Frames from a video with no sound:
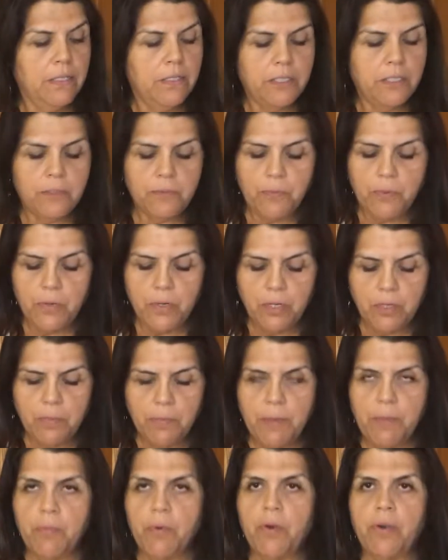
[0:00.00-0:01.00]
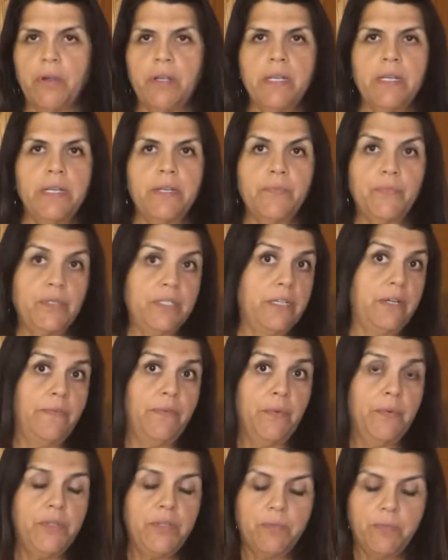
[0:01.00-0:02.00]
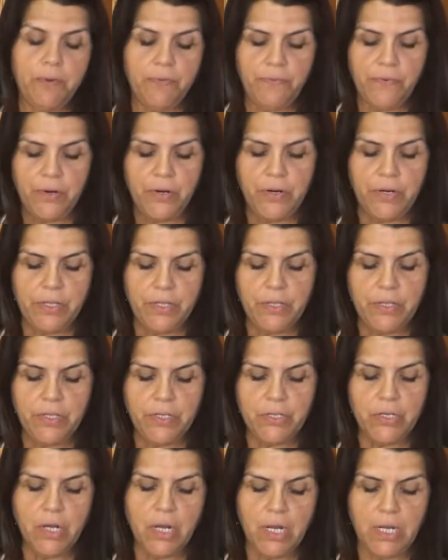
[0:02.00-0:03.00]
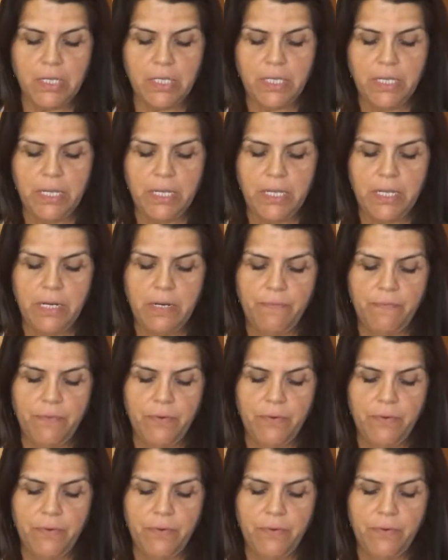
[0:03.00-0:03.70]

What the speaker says: Just pour a little bit more, whichever one you prefer, either the chocolate,